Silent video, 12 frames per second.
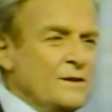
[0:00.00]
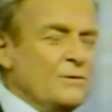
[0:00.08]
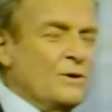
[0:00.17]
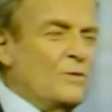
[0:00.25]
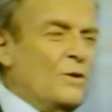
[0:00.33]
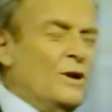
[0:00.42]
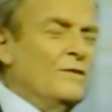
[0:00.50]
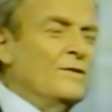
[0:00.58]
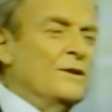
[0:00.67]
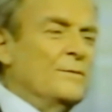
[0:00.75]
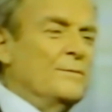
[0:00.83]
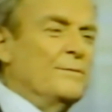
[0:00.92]

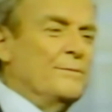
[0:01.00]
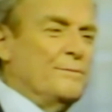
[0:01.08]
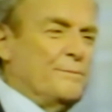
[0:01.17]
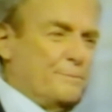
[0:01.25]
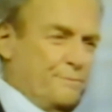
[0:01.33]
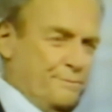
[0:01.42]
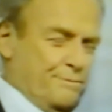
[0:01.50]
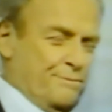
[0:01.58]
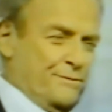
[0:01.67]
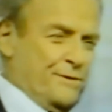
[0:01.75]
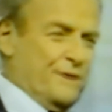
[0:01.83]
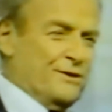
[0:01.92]
Well,
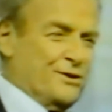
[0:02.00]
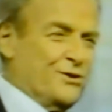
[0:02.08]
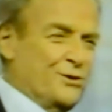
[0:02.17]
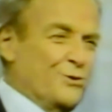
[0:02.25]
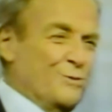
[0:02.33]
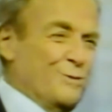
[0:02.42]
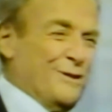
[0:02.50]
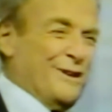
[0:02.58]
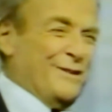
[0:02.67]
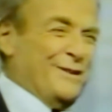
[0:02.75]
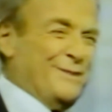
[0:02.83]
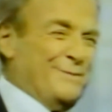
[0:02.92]
there's two theories.